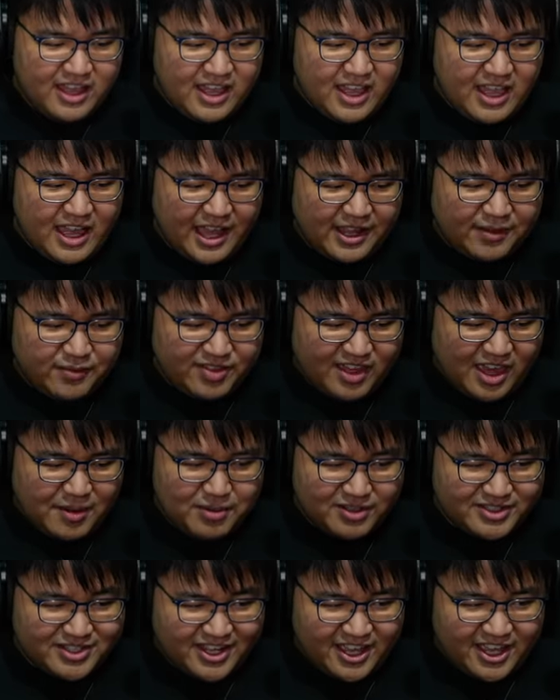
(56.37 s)
I was able
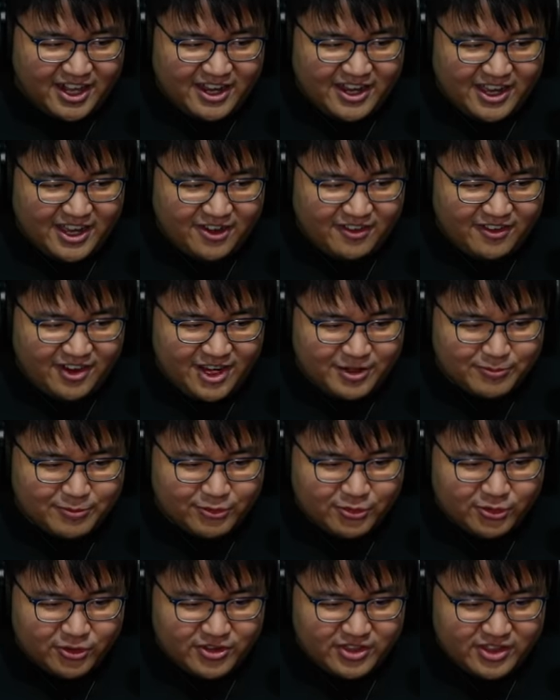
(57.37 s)
to get it out right
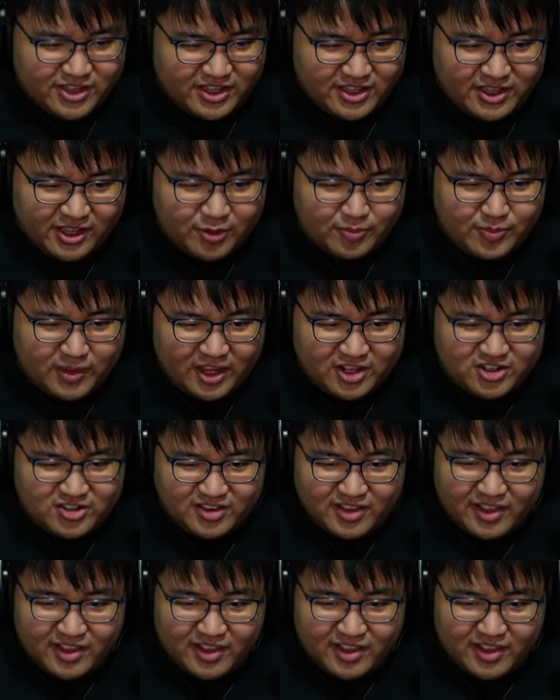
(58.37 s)
before the expansion